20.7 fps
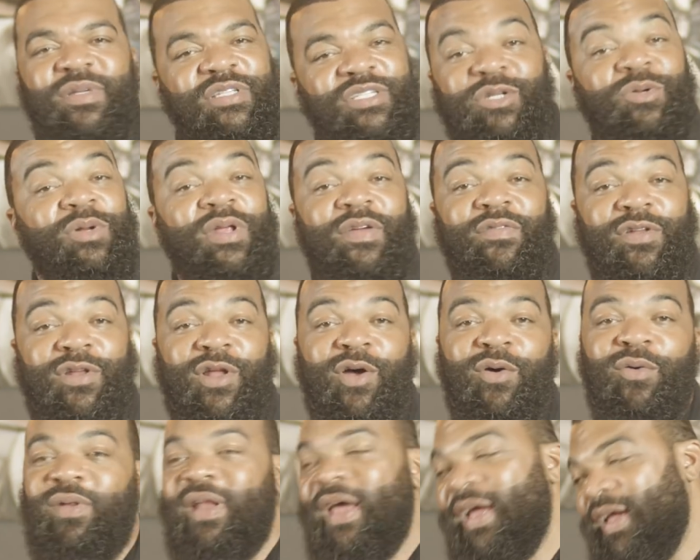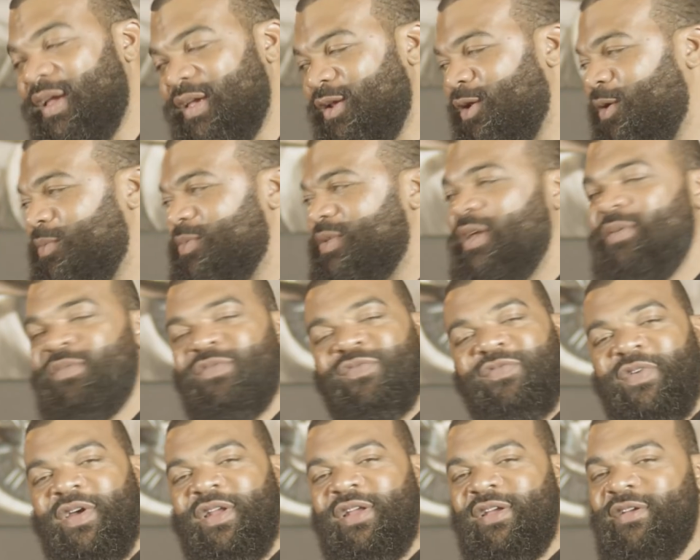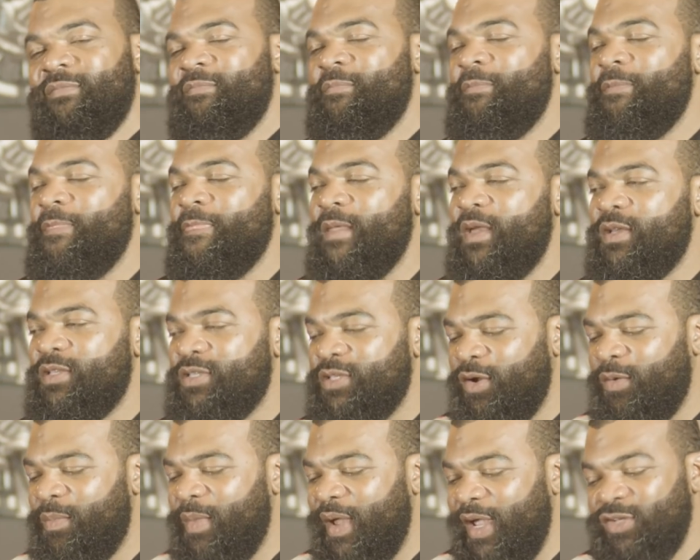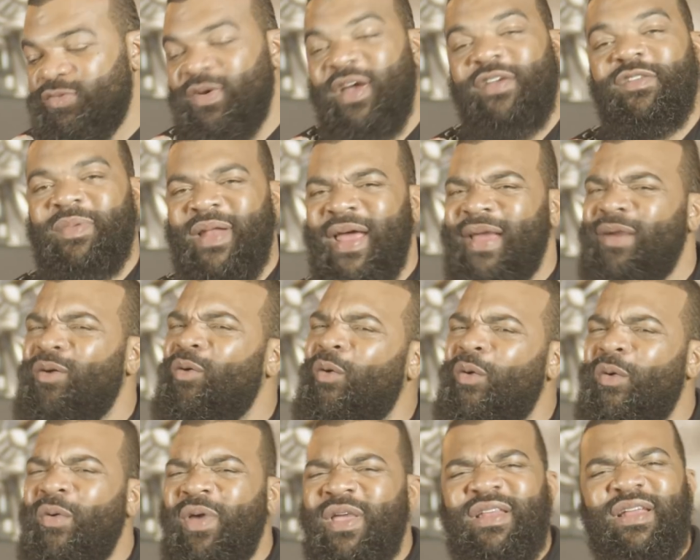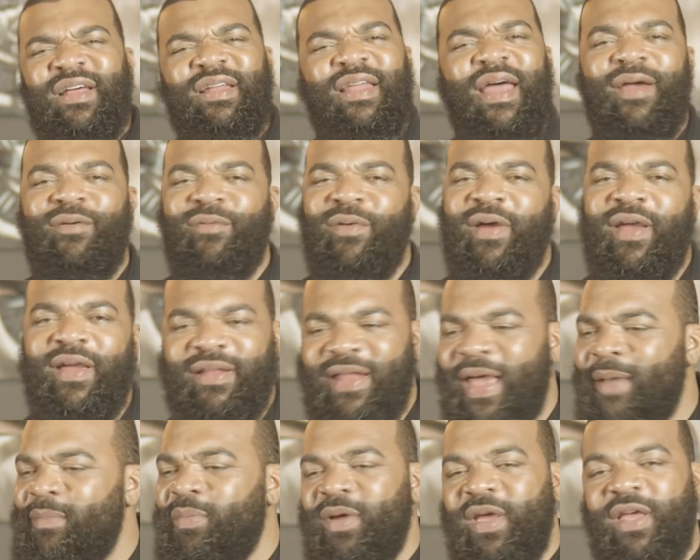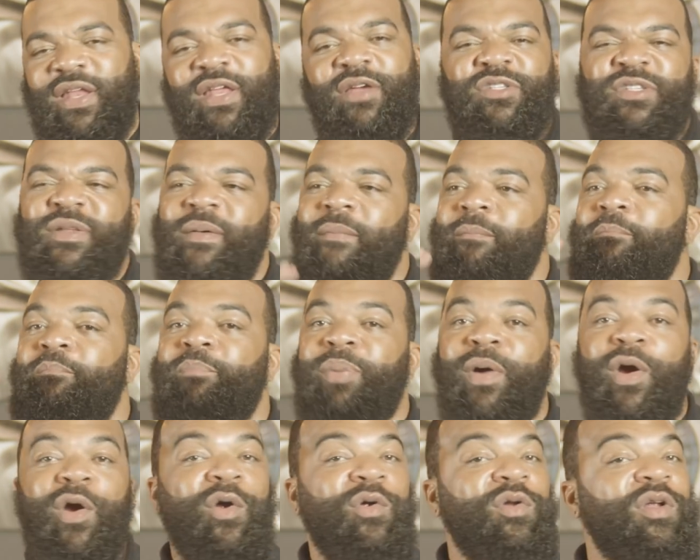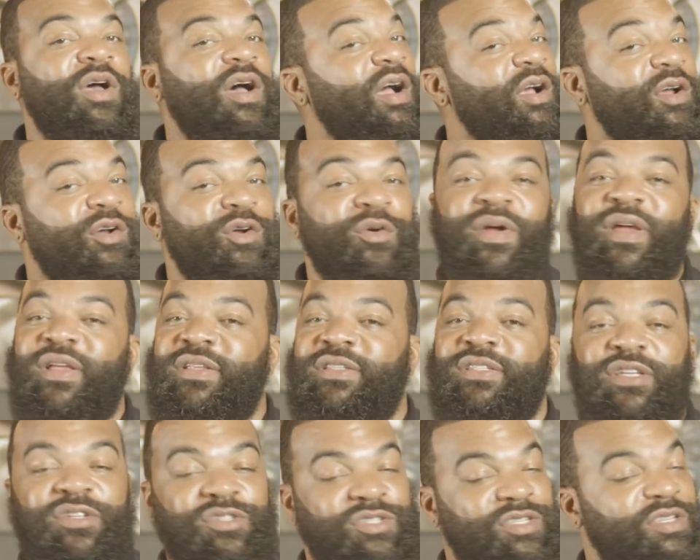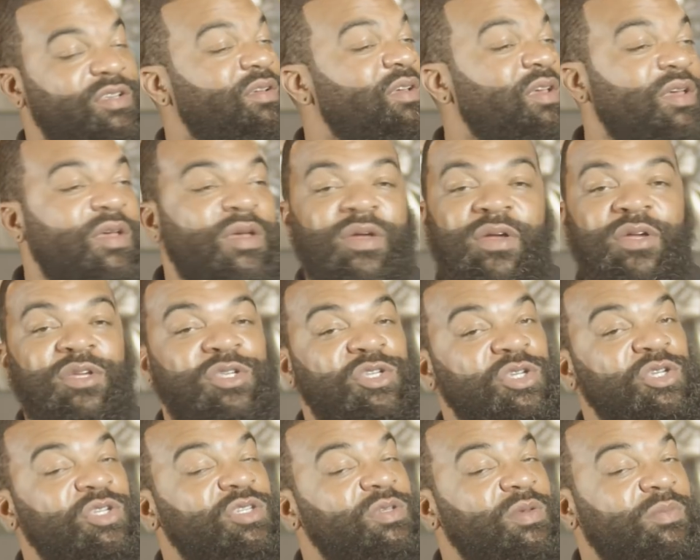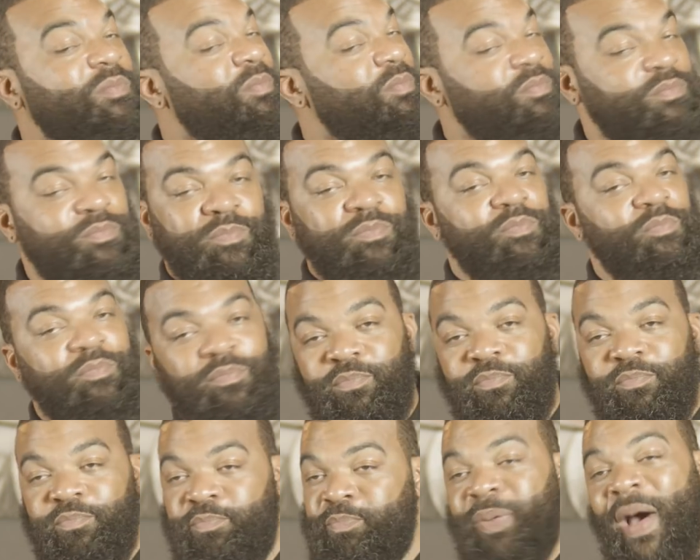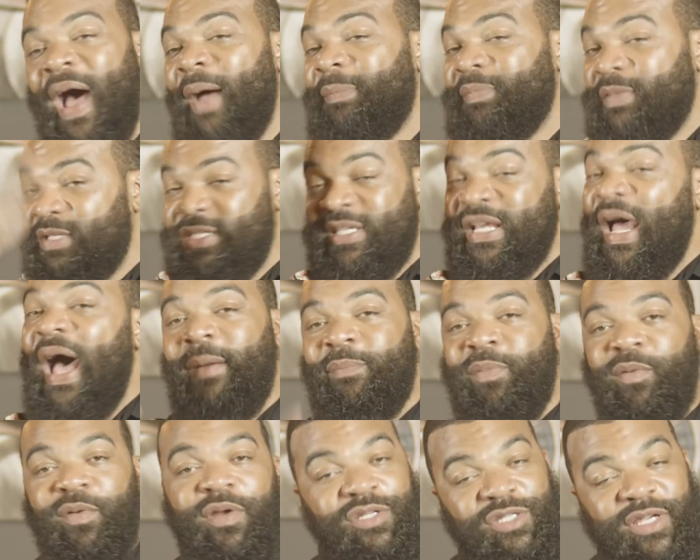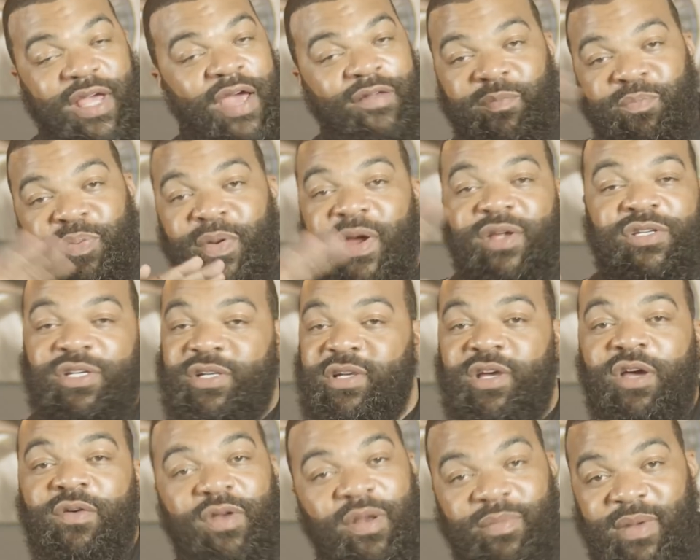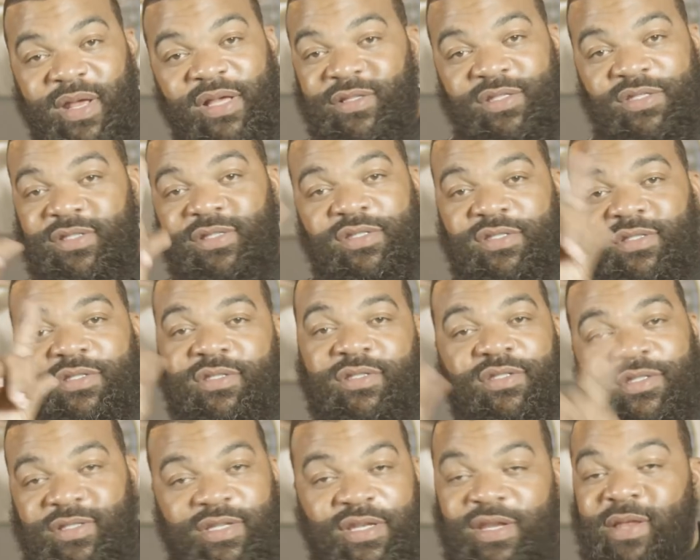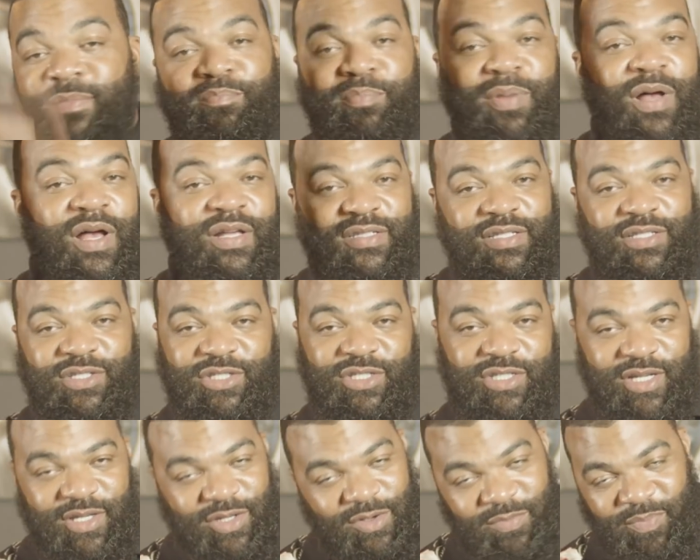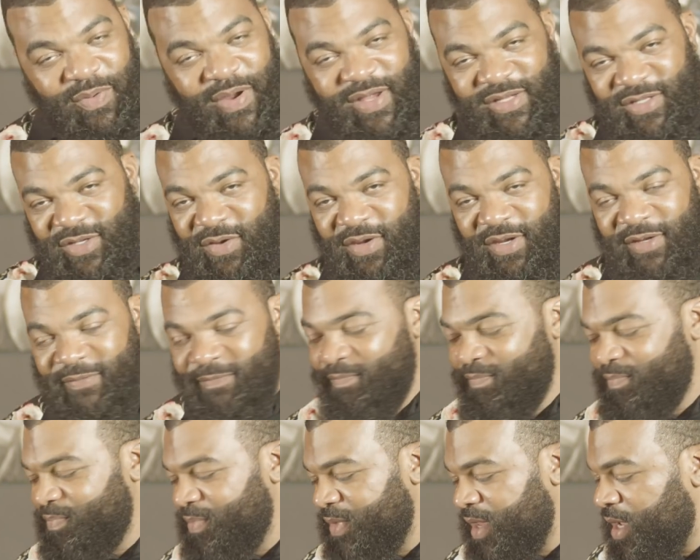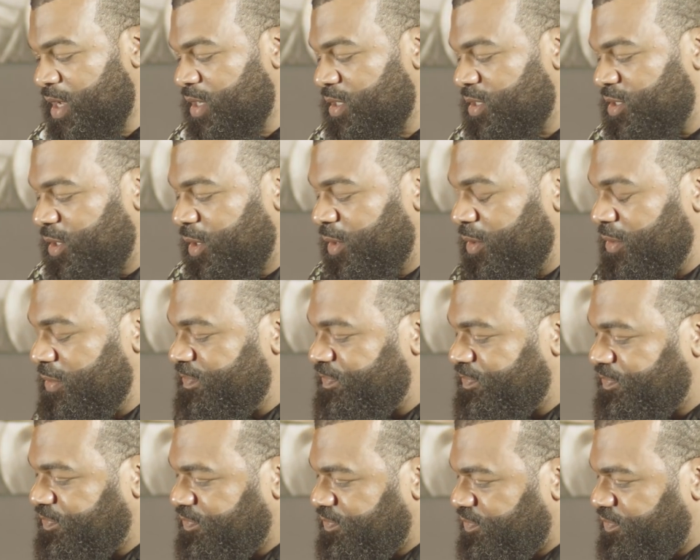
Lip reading: But she don't even know, like, what I'm saying? It was funny. So my ex-wife used to be like, oh, he look like Ray. That boy, and it used to burn her grits. She used to pop the top on it. She had the pressure cooker when they be like, tss, and it busts and shit, you press on it. So